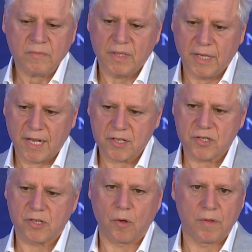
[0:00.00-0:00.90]

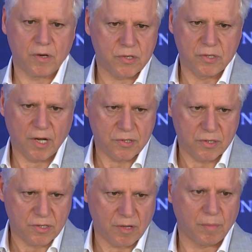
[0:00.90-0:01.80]
yes, so there's
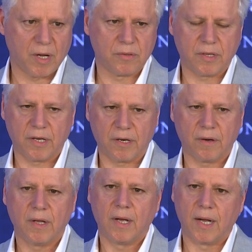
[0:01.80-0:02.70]
dozens of them out there.